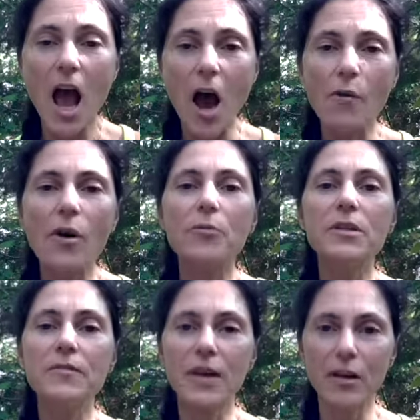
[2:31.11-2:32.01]
How can we
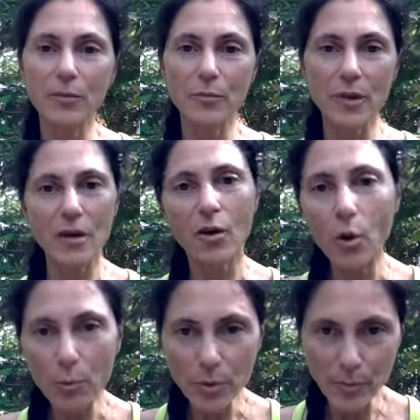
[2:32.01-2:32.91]
develop
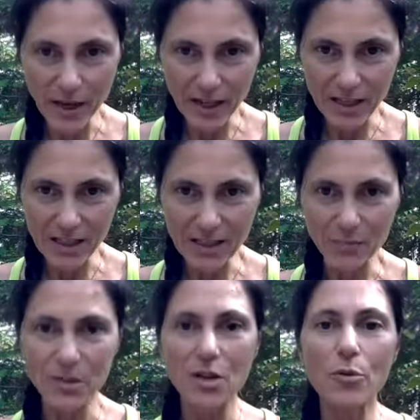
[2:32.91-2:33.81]
coping
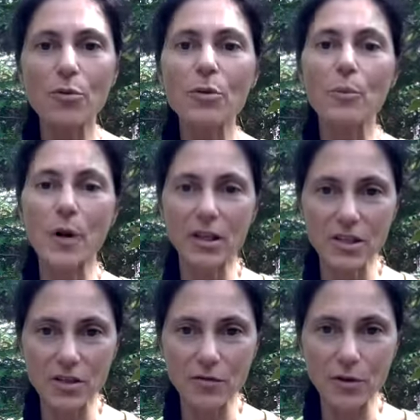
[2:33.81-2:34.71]
mechanisms through the
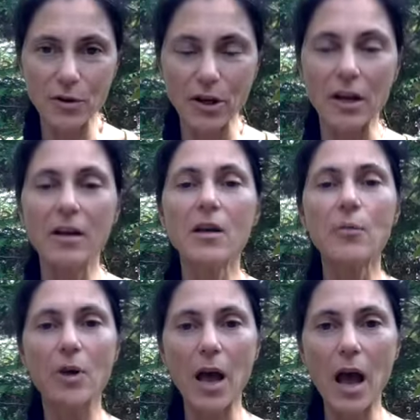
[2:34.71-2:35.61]
practice of yoga?
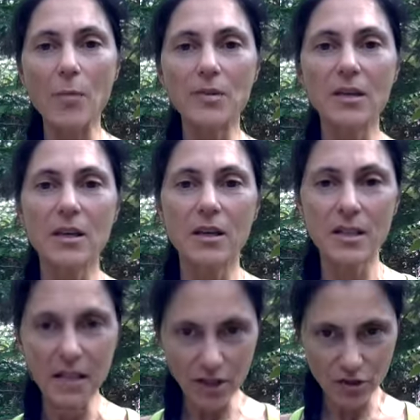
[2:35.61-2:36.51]
Perhaps
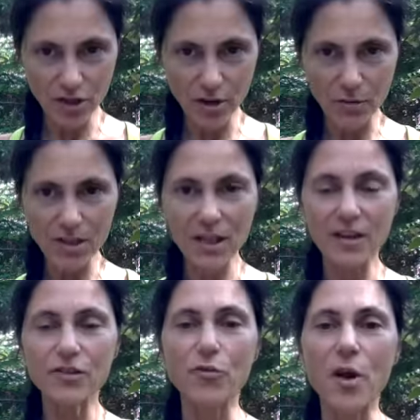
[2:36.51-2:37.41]
centering
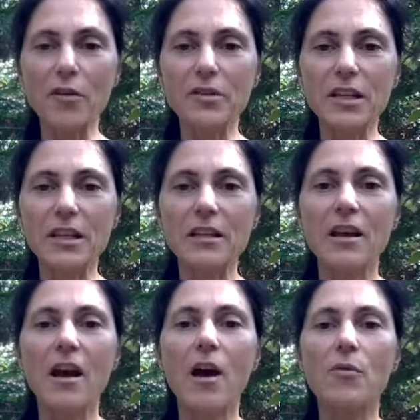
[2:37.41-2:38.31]
ourselves, grounding
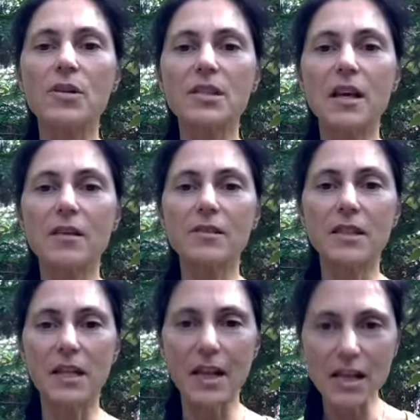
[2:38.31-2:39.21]
ourselves
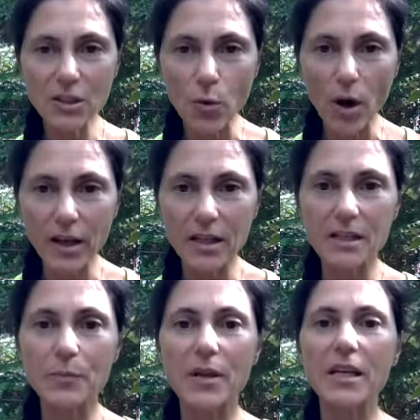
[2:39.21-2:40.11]
in a nice quiet
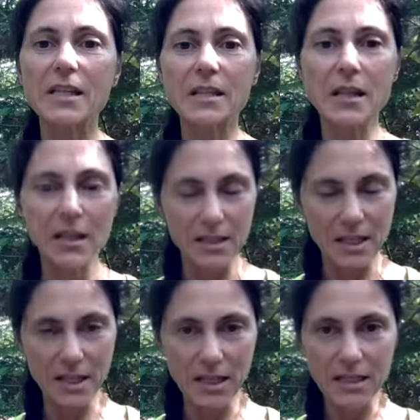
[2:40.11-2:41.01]
space,
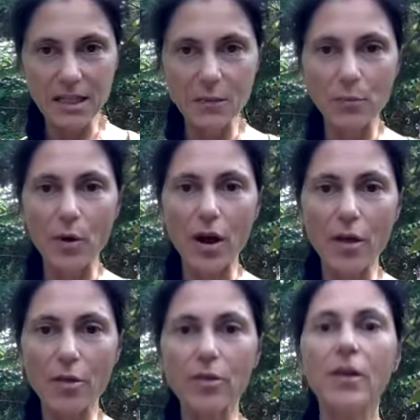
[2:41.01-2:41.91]
taking deep
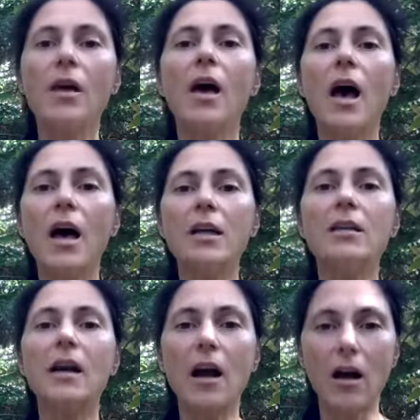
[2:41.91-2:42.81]
breath, and
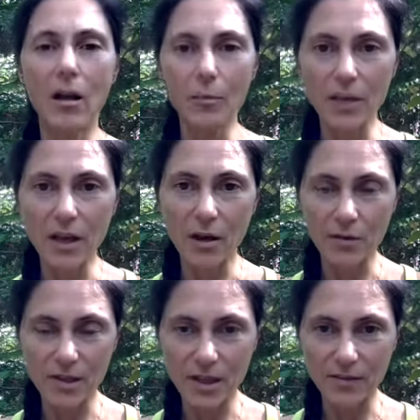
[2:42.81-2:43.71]
calming
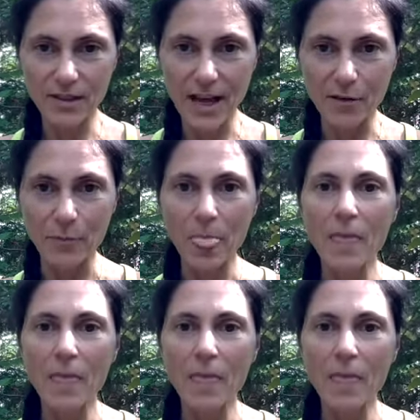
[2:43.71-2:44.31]
ourselves down.